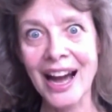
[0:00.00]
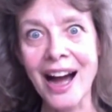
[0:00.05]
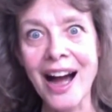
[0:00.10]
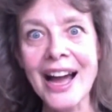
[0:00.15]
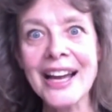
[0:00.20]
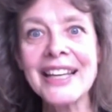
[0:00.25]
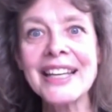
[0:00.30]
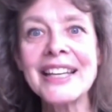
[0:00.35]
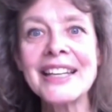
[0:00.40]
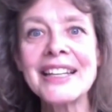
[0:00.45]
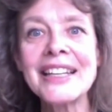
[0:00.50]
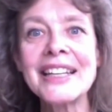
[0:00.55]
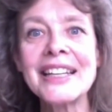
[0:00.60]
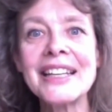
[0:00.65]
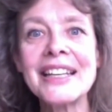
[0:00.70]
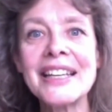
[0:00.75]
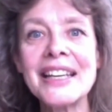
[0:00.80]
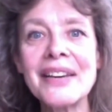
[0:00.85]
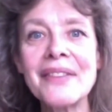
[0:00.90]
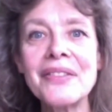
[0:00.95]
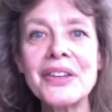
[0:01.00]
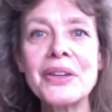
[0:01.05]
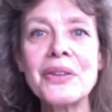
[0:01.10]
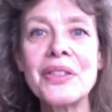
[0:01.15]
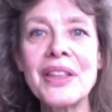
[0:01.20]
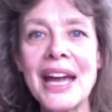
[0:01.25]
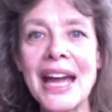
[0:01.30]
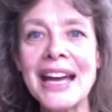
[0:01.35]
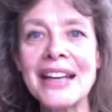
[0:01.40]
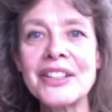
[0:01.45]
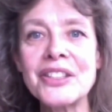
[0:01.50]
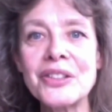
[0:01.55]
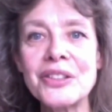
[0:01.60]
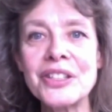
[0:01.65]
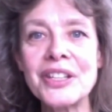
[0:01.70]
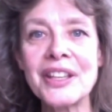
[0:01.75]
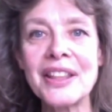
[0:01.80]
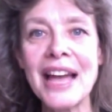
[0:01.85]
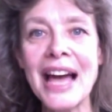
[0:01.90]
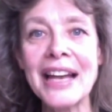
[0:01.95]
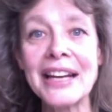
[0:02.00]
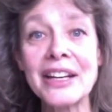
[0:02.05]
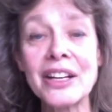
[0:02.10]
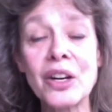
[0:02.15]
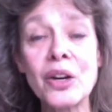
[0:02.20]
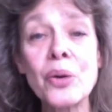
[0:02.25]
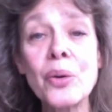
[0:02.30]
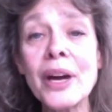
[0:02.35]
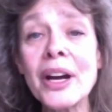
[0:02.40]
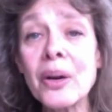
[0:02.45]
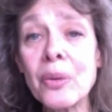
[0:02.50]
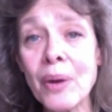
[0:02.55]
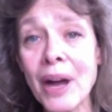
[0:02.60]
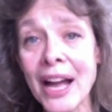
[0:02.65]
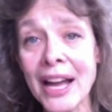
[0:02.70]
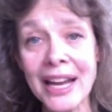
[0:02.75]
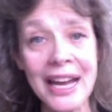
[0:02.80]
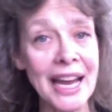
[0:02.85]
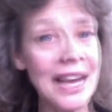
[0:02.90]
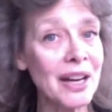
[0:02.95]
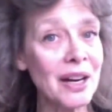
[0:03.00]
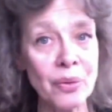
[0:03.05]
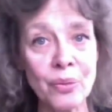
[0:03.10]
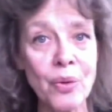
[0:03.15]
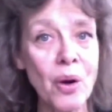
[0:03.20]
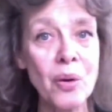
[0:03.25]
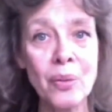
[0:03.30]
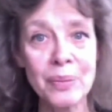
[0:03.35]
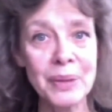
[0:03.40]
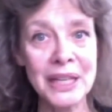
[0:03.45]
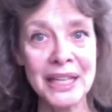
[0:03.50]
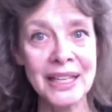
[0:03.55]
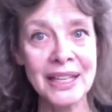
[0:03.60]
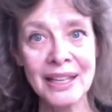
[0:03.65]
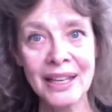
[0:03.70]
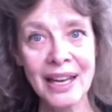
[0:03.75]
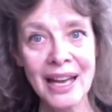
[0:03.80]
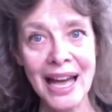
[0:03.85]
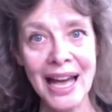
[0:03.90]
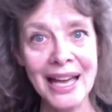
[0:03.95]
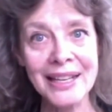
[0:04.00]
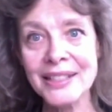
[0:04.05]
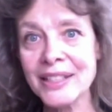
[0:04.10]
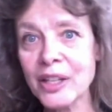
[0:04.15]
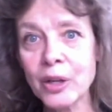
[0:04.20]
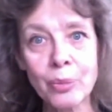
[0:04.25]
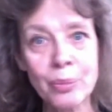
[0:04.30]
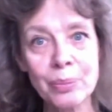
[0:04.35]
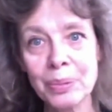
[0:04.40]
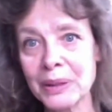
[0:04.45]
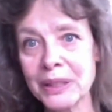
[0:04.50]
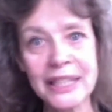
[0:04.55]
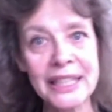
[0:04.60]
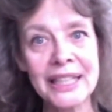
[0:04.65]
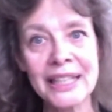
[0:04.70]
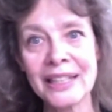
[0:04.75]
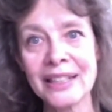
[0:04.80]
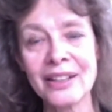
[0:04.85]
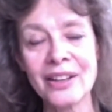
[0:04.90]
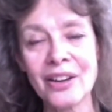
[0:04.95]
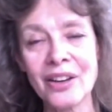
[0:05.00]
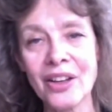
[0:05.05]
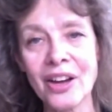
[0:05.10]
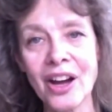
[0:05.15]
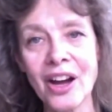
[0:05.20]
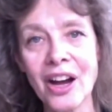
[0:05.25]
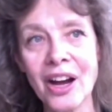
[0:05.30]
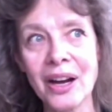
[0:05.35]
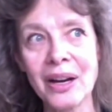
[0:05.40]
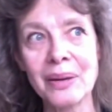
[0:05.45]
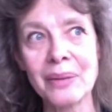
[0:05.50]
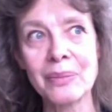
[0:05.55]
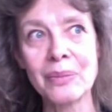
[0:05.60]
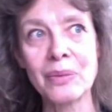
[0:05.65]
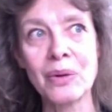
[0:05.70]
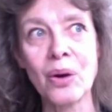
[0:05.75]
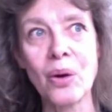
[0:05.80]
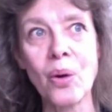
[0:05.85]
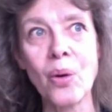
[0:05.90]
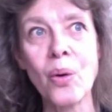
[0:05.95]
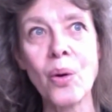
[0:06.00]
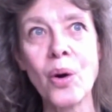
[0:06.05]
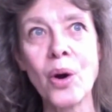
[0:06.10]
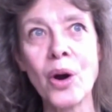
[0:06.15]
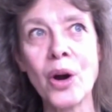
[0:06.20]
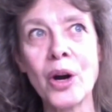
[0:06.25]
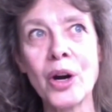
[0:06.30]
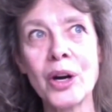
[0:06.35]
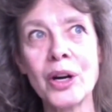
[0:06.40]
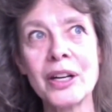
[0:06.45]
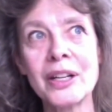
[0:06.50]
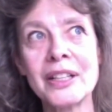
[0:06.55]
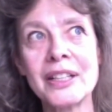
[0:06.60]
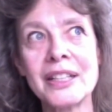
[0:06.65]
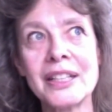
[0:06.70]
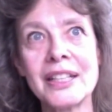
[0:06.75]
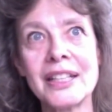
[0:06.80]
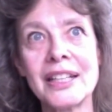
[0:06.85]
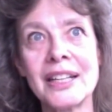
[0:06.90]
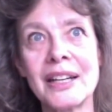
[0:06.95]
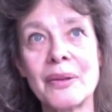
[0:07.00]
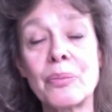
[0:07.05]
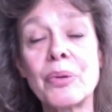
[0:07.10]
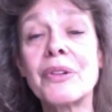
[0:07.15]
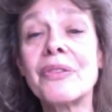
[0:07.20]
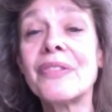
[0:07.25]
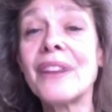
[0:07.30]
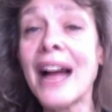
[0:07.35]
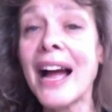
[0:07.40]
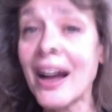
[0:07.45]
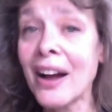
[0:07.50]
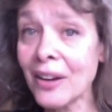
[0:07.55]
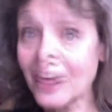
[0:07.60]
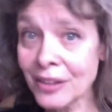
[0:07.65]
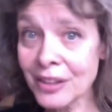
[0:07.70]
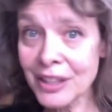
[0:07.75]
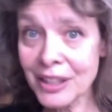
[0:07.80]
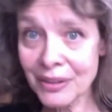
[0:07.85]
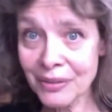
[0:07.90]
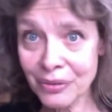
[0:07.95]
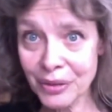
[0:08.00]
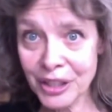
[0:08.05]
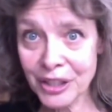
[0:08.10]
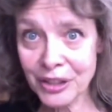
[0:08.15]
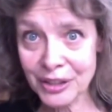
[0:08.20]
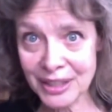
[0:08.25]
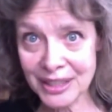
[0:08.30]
I can give you the answer to that in a quick way, and it won't be as complete or profound, if we could